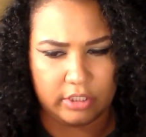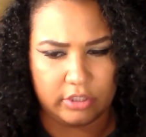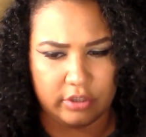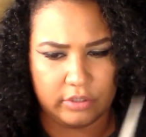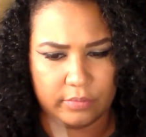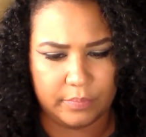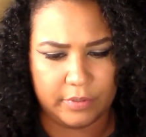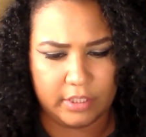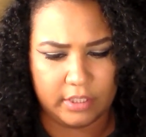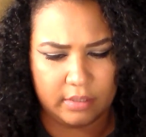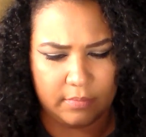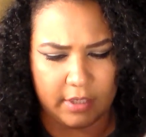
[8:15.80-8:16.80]

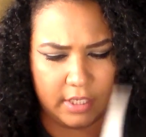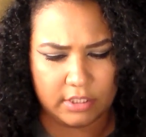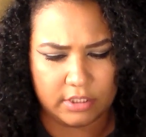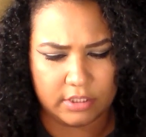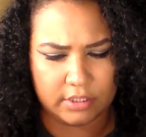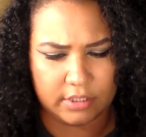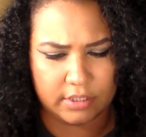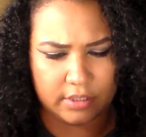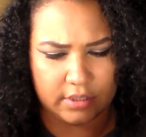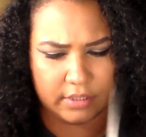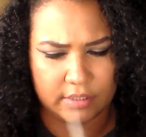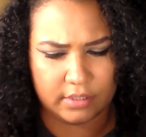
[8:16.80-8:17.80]
European magic,
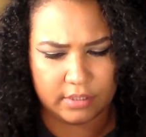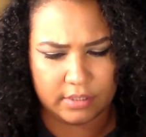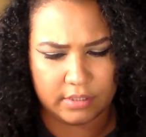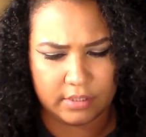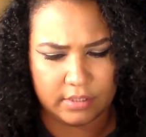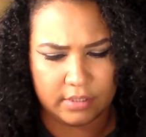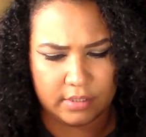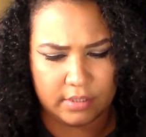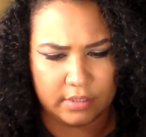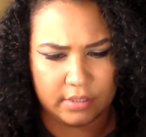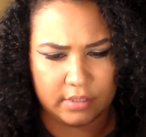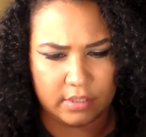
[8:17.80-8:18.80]

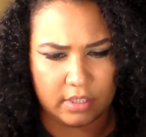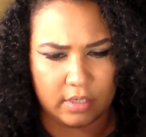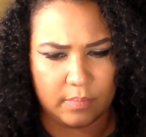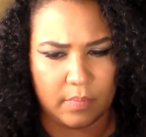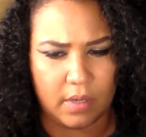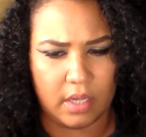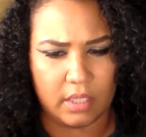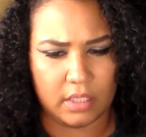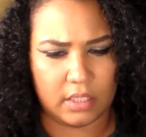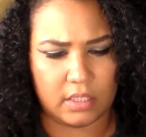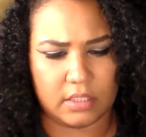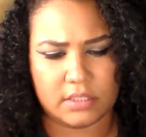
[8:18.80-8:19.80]
the
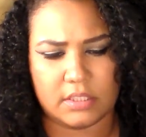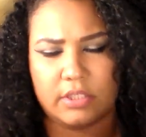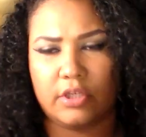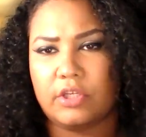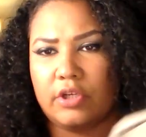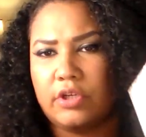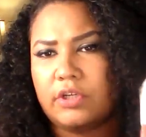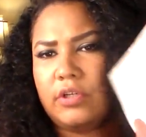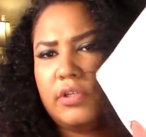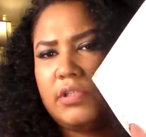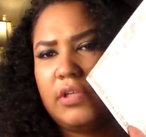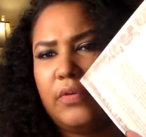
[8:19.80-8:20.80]
Kabbalah's in
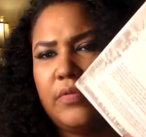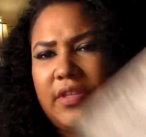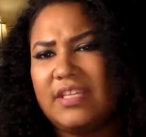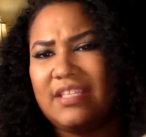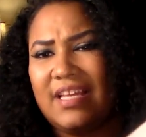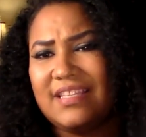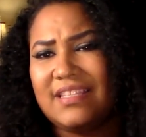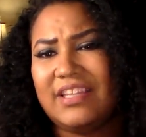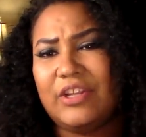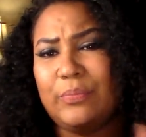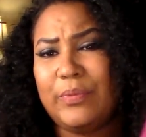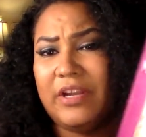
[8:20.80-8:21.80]
here. So this has a
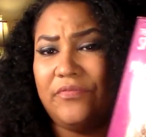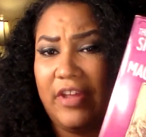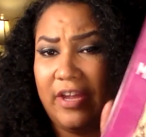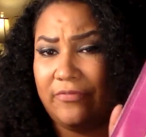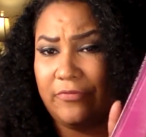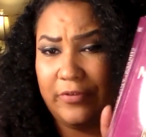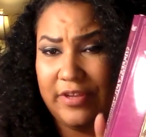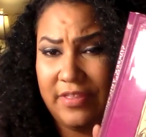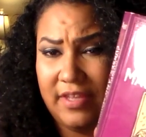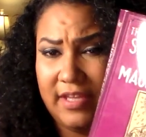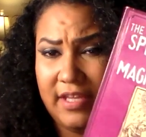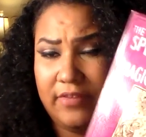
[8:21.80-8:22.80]
little bit of
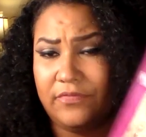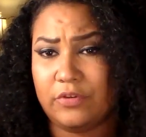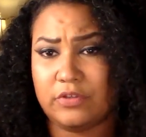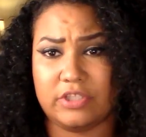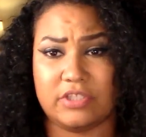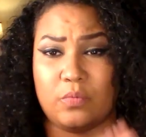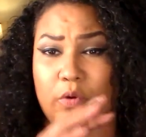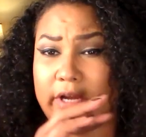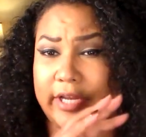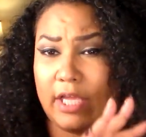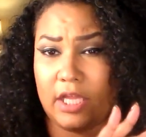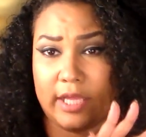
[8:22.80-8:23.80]
everything. If you're just
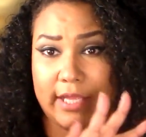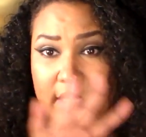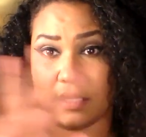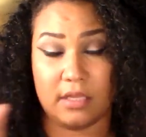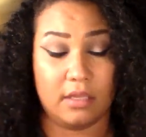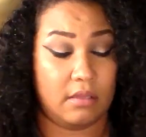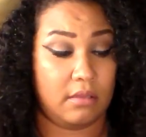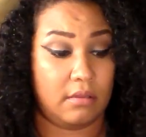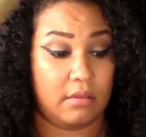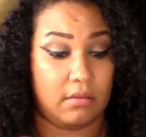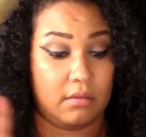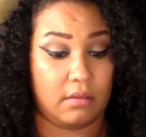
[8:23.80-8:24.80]
wanting like
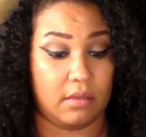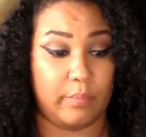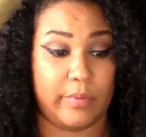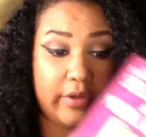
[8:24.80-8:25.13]
a